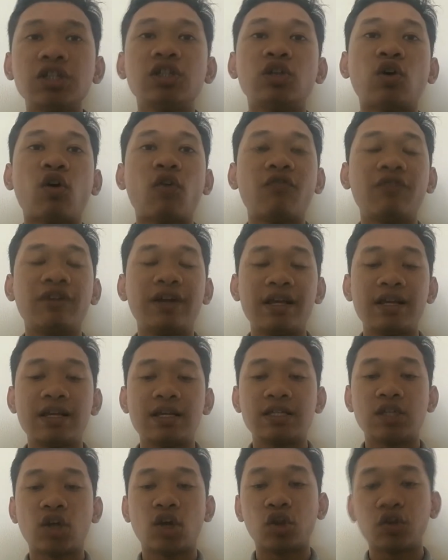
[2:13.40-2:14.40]
of
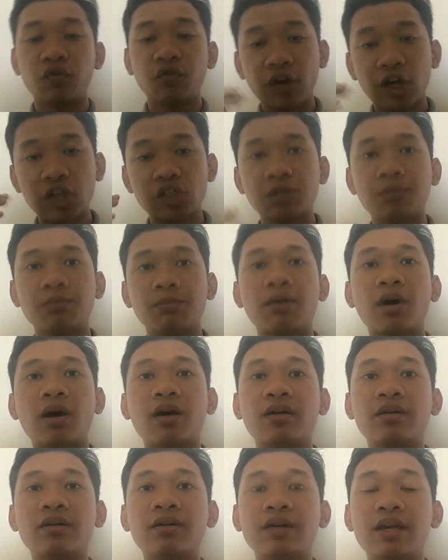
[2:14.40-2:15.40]
this notification
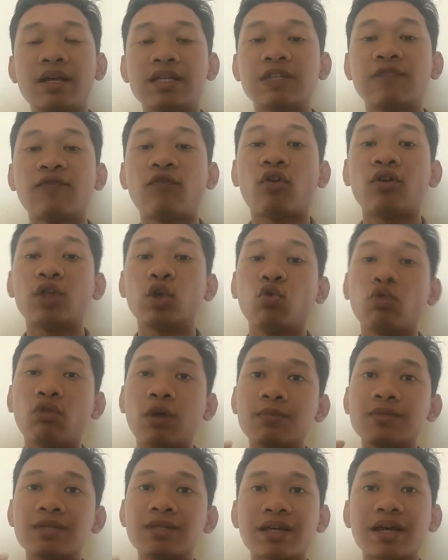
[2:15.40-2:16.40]
bar is for the
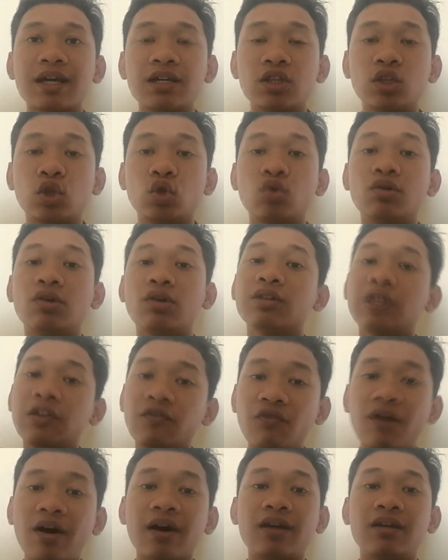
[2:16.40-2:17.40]
website to
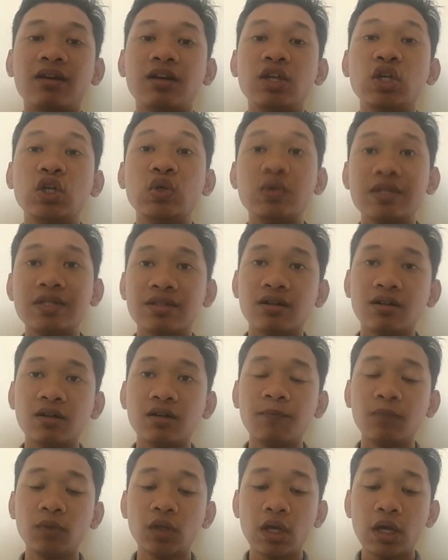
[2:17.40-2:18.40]
notify the
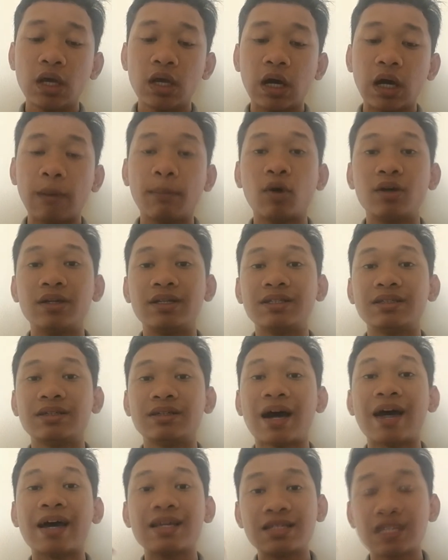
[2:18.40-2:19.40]
user about the
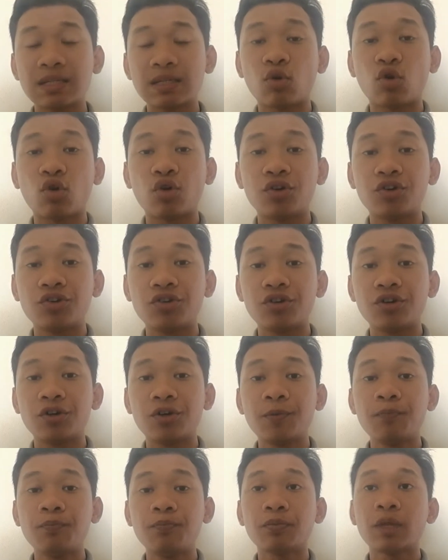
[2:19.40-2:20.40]
item
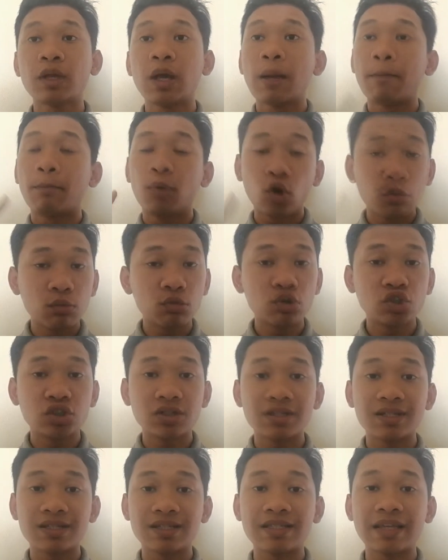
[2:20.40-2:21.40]
order,
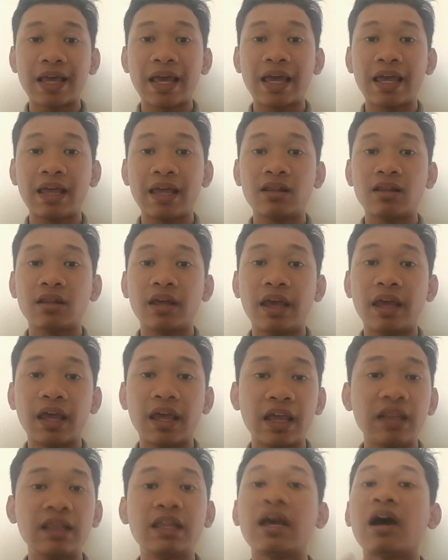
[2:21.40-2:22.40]
promotions, and
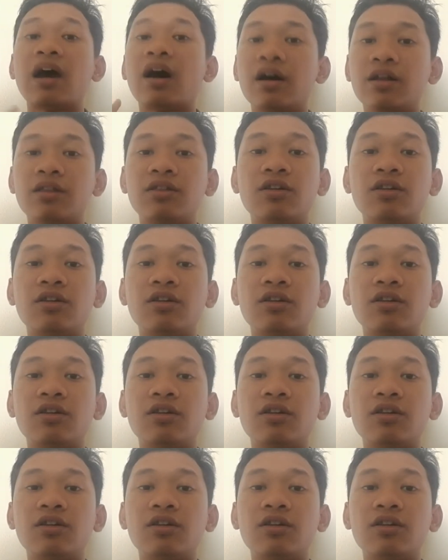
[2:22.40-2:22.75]
any other